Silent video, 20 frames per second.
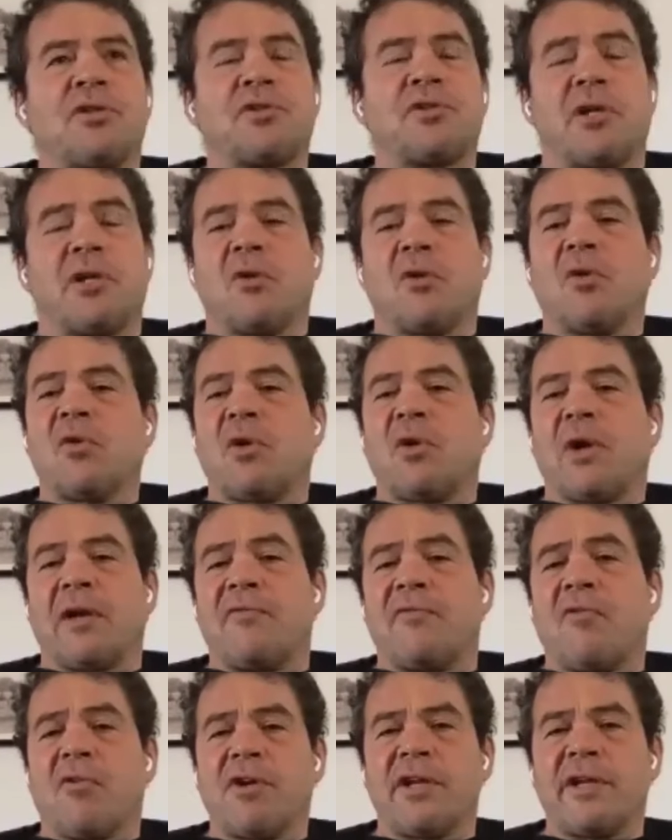try to go to
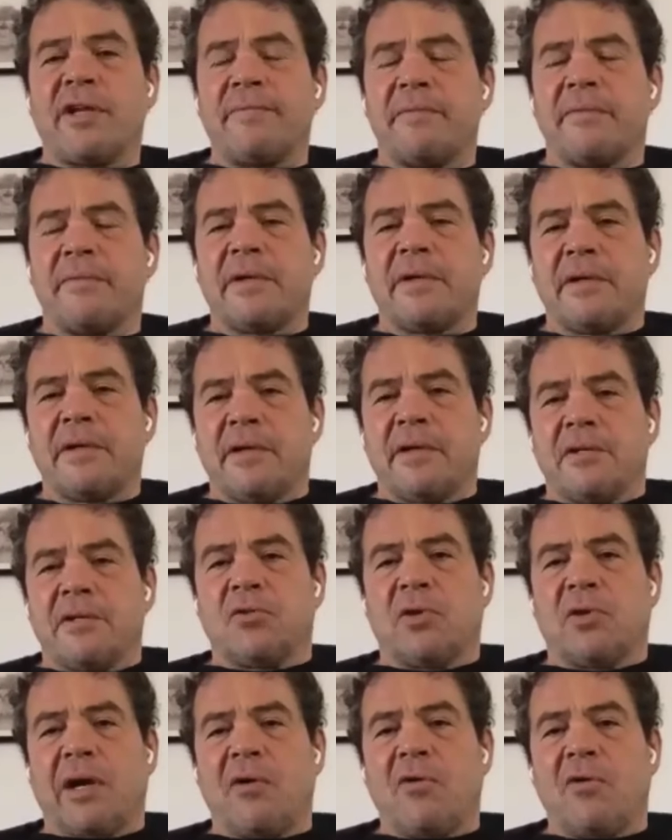California, to
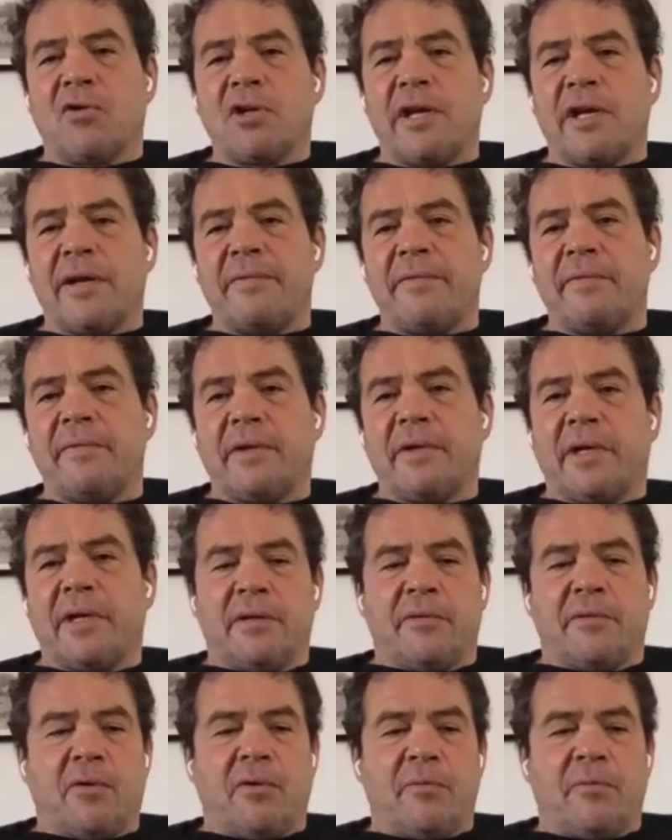La Jolla, and
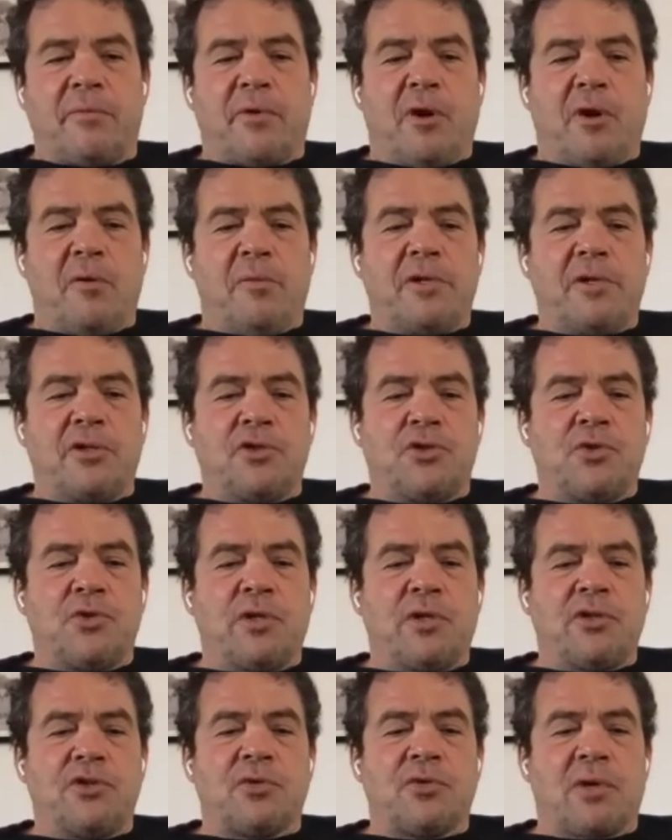probably in June
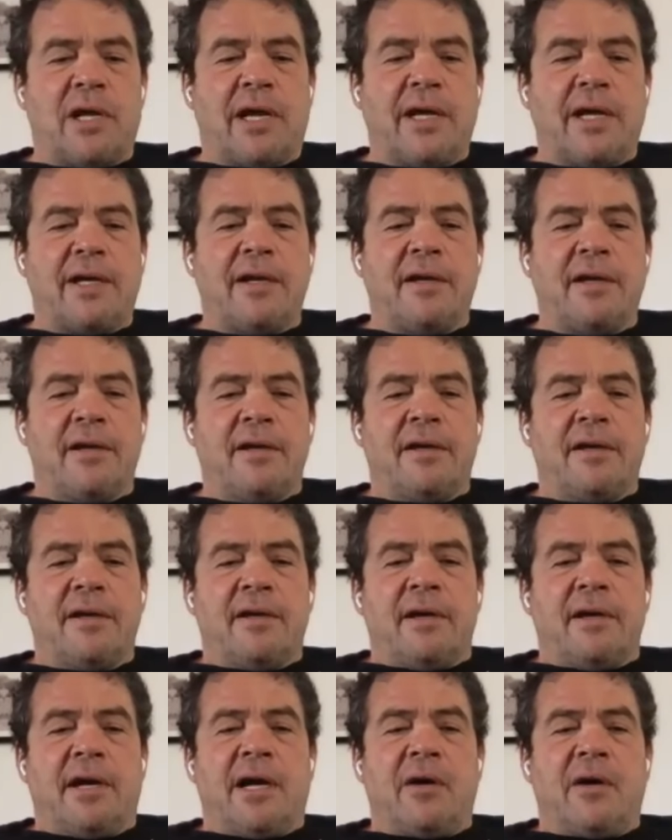and July
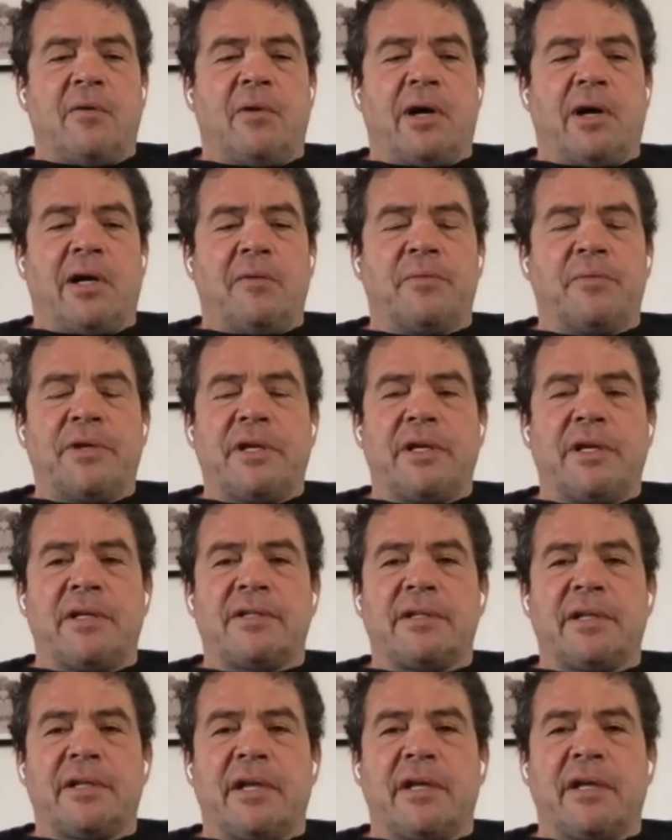I'll, I'll be
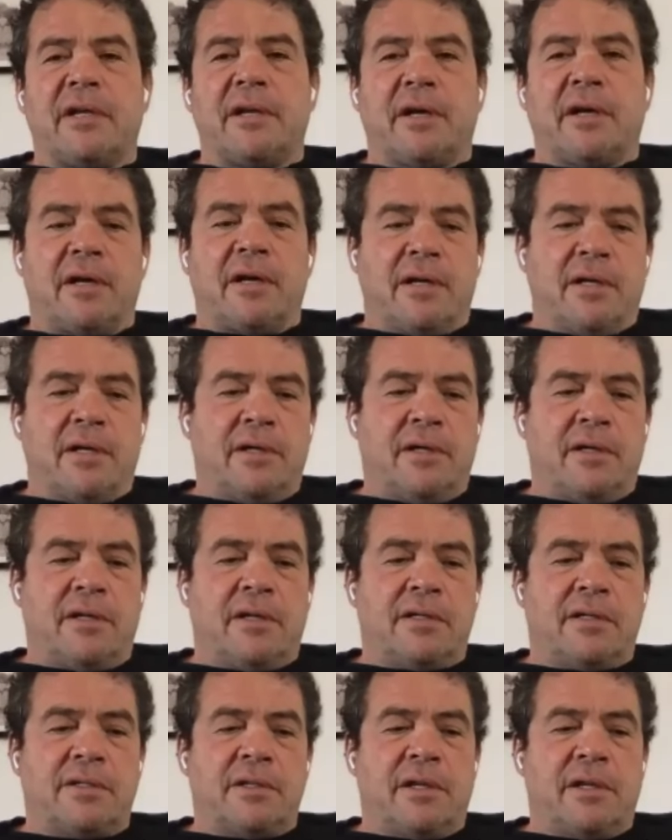in in uh, in,
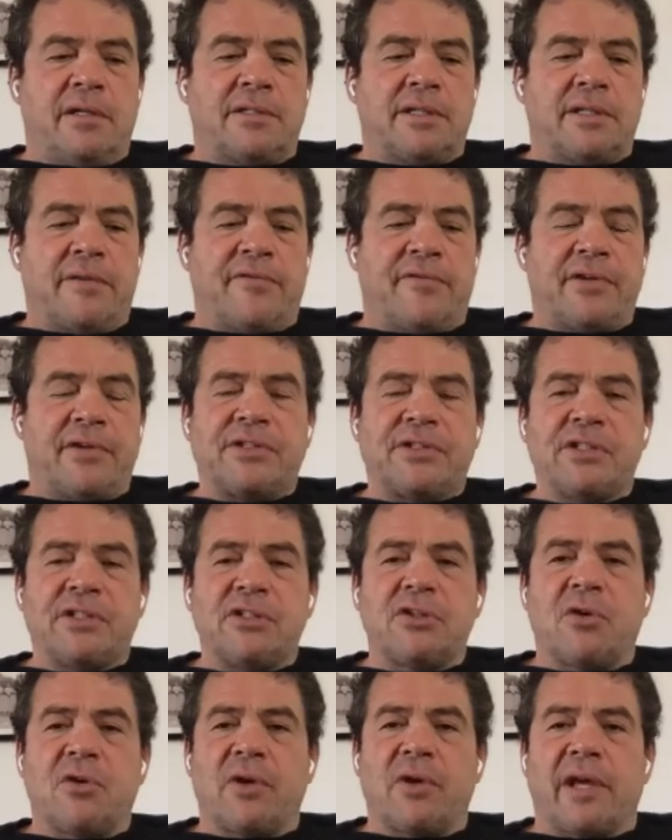uh, in, San
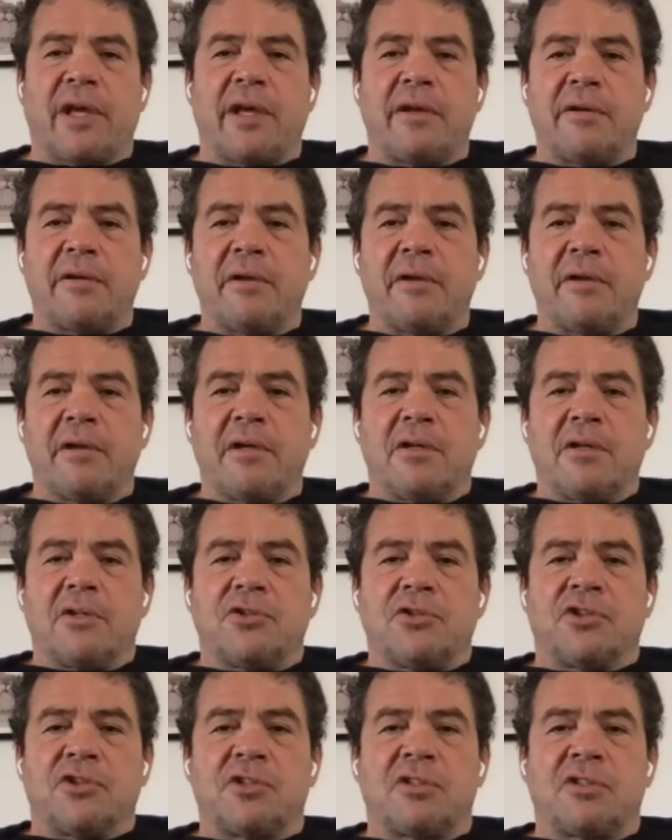Francisco again,
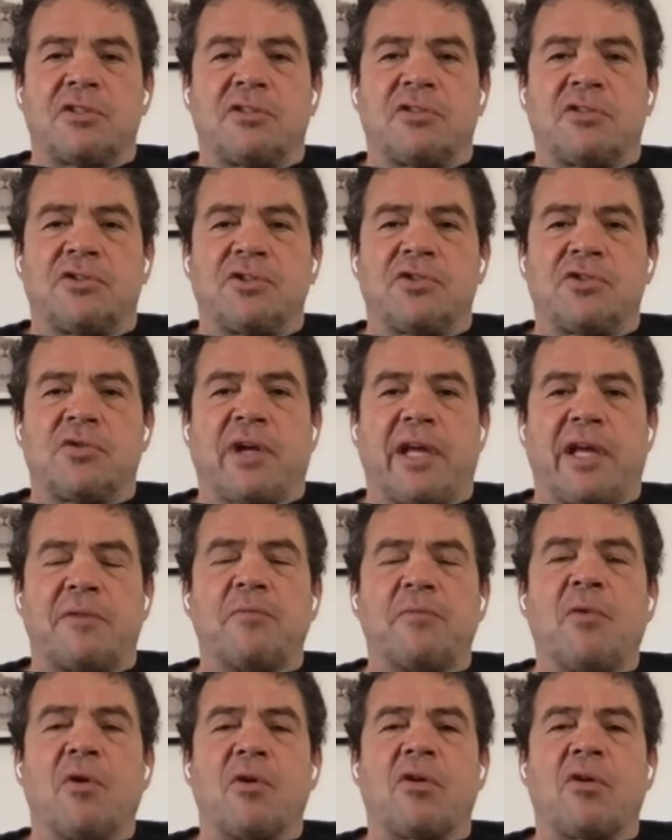just just to get
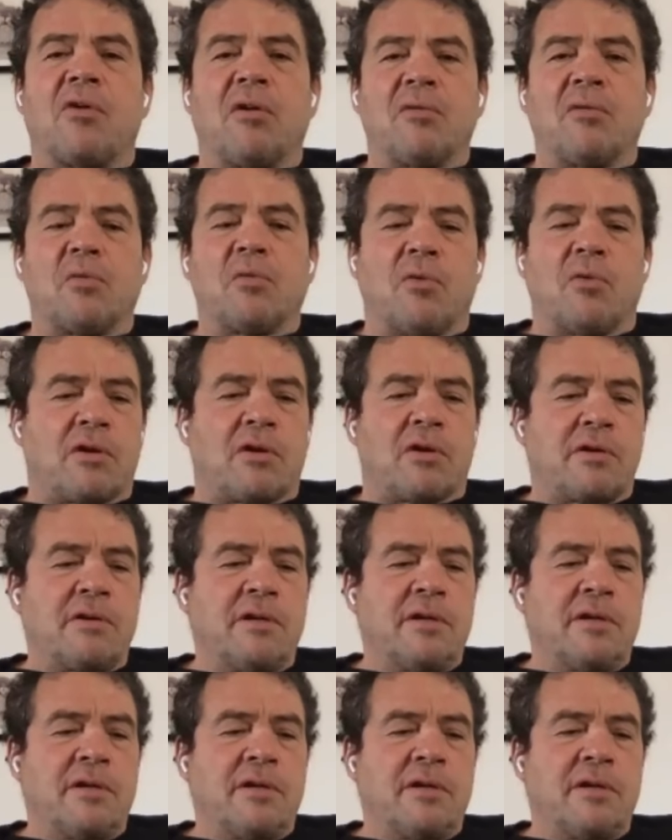more cold water,